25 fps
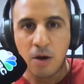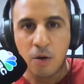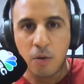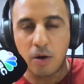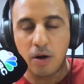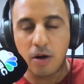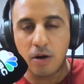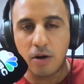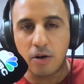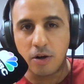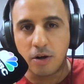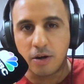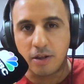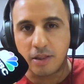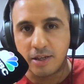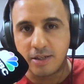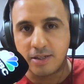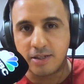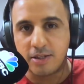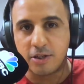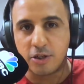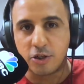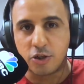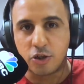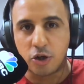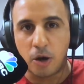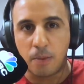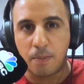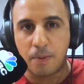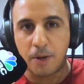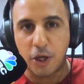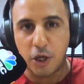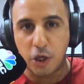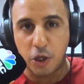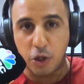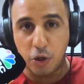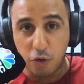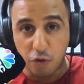Well, look, this is a topic
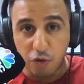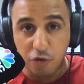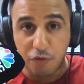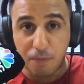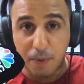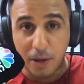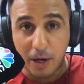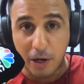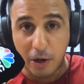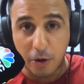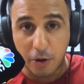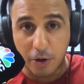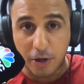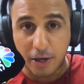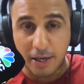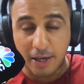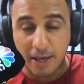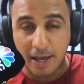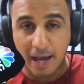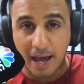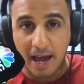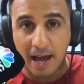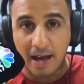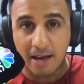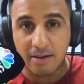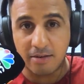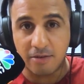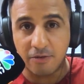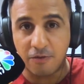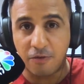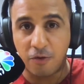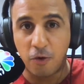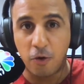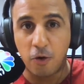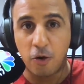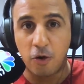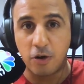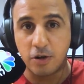you've been looking at
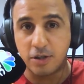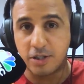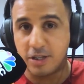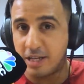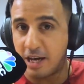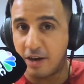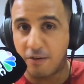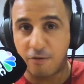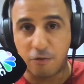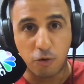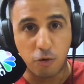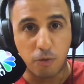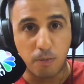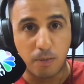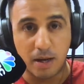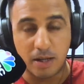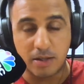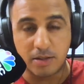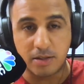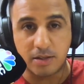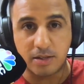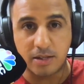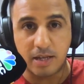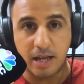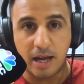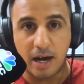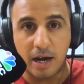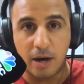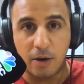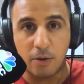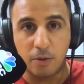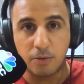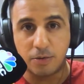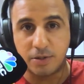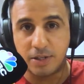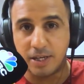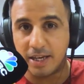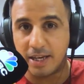for several months
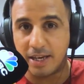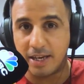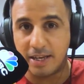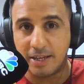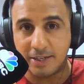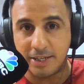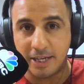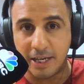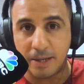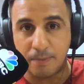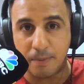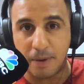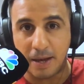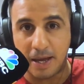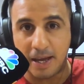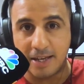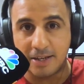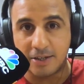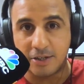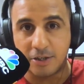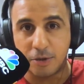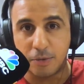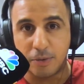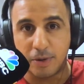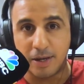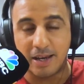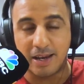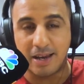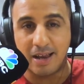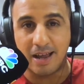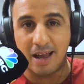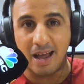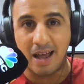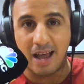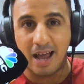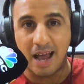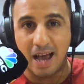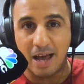now, digging deep into it uh,
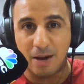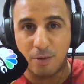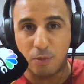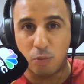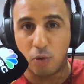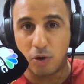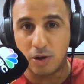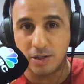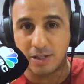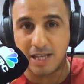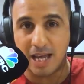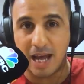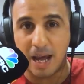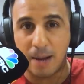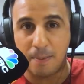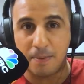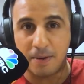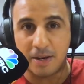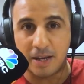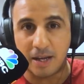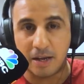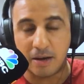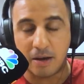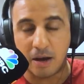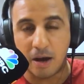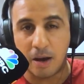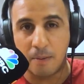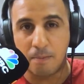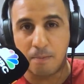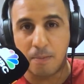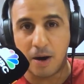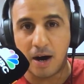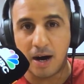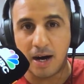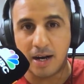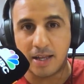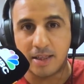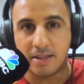and what's happening uh,
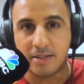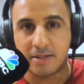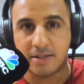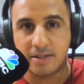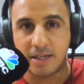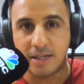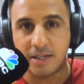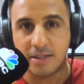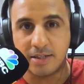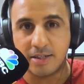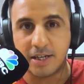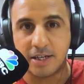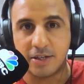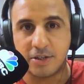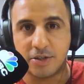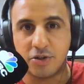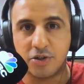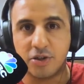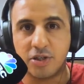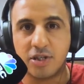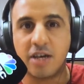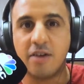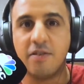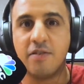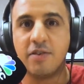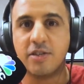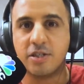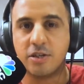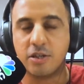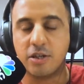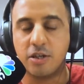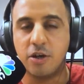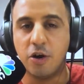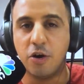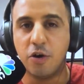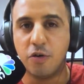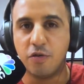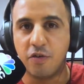behind the scenes here. So just give us an
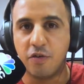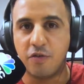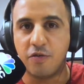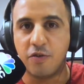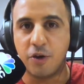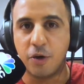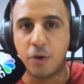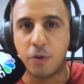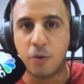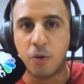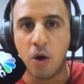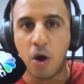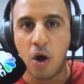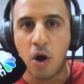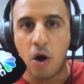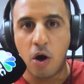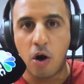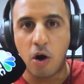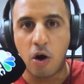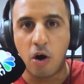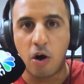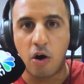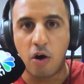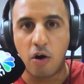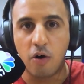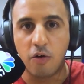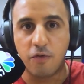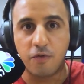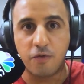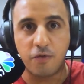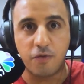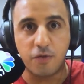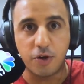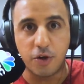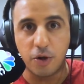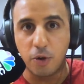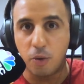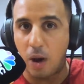overview of,
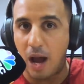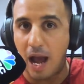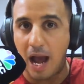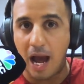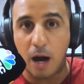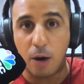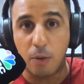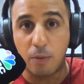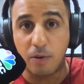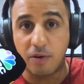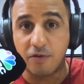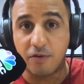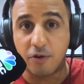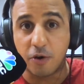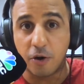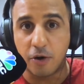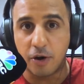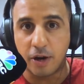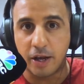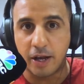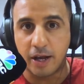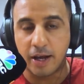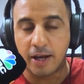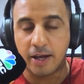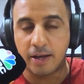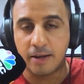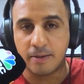you know, how we've got here.